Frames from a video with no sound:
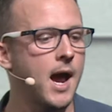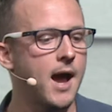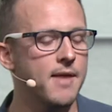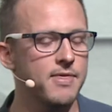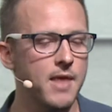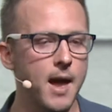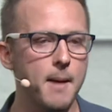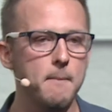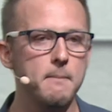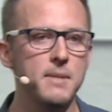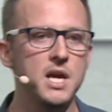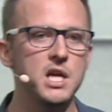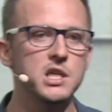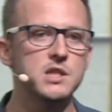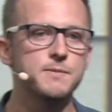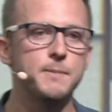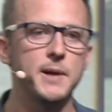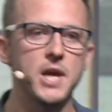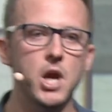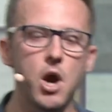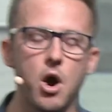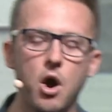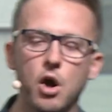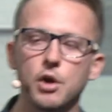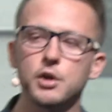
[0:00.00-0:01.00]
And that means
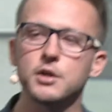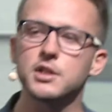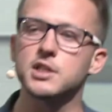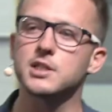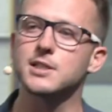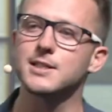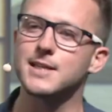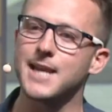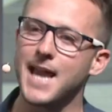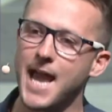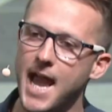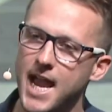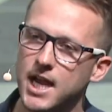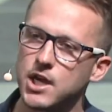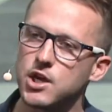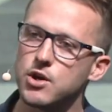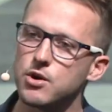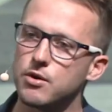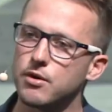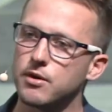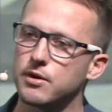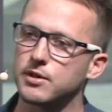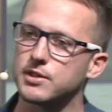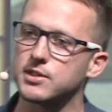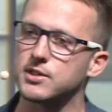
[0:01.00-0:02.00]
being honest and
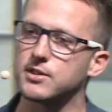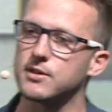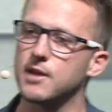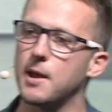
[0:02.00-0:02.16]
accurate